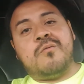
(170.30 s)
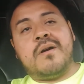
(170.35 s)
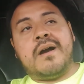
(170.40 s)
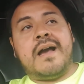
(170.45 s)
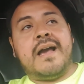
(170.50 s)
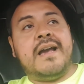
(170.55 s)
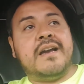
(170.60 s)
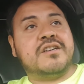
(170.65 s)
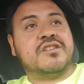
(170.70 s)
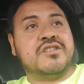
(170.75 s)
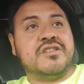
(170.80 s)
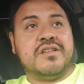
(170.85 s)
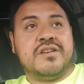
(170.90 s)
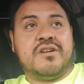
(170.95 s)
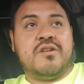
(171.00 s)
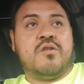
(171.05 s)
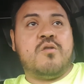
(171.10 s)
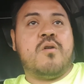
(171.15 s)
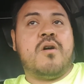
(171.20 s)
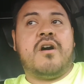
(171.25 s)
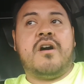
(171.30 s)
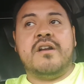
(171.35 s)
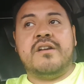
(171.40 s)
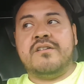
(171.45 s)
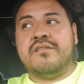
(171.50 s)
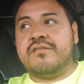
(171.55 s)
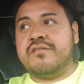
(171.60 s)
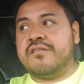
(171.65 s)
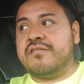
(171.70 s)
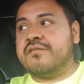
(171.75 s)
actually go
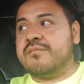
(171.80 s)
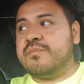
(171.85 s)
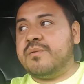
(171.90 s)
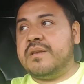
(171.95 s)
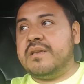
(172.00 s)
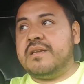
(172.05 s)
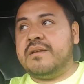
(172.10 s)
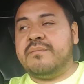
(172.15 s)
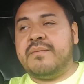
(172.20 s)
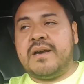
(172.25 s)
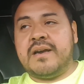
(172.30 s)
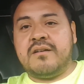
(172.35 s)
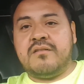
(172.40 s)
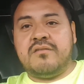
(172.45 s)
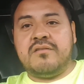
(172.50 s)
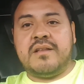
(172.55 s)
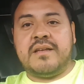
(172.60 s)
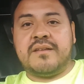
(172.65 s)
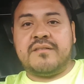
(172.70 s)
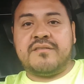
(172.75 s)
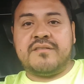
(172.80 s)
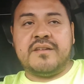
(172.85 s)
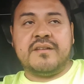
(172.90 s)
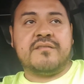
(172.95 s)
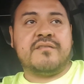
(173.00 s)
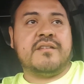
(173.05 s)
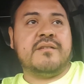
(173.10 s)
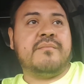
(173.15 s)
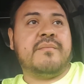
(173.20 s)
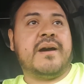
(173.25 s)
under the speed limit. I go like
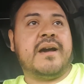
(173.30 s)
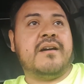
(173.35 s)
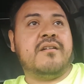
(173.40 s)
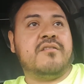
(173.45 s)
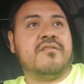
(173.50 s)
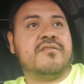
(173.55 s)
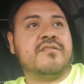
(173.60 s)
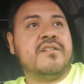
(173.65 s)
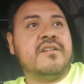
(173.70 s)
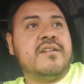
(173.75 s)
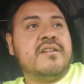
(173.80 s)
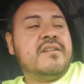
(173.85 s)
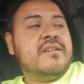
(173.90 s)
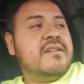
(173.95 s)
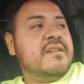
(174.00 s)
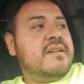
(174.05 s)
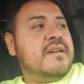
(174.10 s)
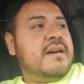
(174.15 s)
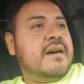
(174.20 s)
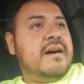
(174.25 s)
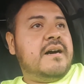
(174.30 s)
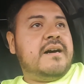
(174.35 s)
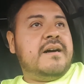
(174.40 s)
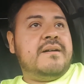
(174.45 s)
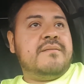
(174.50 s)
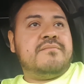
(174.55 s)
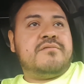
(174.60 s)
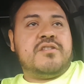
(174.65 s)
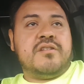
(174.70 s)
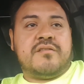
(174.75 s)
60 miles
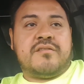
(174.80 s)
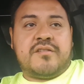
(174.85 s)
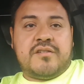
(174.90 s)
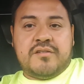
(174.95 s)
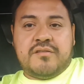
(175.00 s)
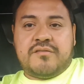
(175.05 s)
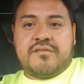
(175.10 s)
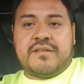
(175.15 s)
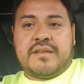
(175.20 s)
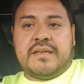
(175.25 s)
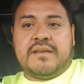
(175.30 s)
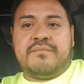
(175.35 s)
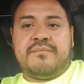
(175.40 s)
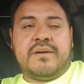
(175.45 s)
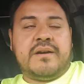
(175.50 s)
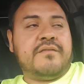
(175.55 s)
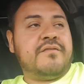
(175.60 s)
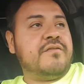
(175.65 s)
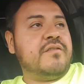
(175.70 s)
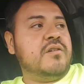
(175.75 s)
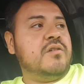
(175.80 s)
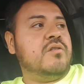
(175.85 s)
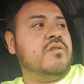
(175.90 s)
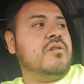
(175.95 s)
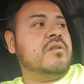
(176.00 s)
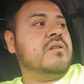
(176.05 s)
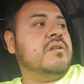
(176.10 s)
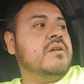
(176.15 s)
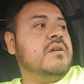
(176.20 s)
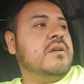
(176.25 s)
just to save my
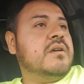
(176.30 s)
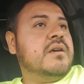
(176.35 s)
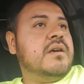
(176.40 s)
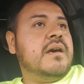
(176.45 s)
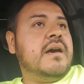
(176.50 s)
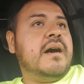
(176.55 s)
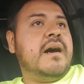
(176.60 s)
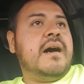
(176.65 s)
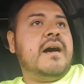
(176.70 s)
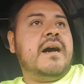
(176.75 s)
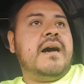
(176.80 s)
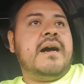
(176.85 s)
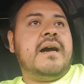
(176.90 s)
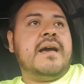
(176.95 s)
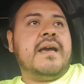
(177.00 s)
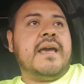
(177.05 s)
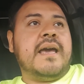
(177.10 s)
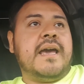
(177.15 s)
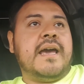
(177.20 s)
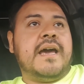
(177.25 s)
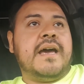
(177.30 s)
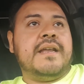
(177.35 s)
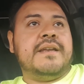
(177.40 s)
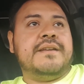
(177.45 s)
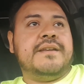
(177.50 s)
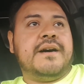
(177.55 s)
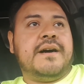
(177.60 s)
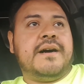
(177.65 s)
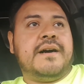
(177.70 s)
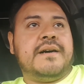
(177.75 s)
fuel.
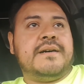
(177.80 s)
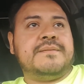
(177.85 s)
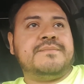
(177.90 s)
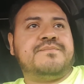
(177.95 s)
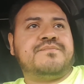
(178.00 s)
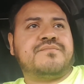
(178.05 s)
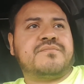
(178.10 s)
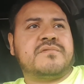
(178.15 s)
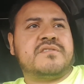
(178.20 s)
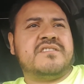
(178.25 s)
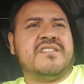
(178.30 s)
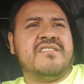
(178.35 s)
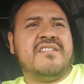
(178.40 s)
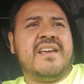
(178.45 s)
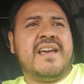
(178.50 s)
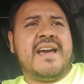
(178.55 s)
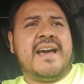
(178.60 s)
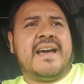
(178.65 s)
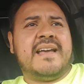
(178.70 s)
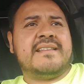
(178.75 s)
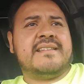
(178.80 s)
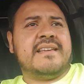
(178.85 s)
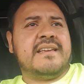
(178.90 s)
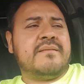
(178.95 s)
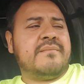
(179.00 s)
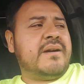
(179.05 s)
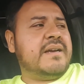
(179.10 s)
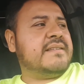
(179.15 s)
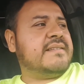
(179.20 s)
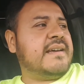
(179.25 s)
So yeah, I take
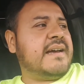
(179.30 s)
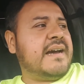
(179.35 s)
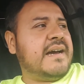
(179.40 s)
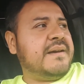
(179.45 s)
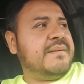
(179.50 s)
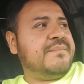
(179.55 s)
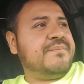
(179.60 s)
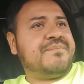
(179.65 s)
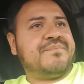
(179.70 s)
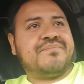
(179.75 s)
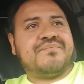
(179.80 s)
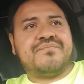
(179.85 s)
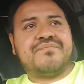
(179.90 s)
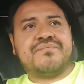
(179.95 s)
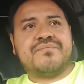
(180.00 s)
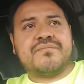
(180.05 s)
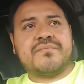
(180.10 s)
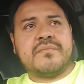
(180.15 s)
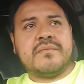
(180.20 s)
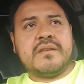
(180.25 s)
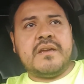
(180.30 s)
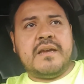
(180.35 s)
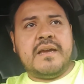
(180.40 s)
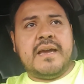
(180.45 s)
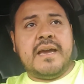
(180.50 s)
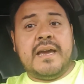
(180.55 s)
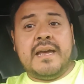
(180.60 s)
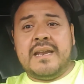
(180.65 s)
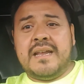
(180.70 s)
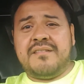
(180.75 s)
my time.
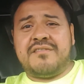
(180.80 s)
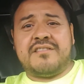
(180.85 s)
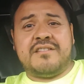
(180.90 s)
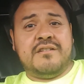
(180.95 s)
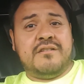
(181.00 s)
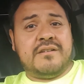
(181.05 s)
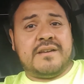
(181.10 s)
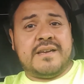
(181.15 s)
And I still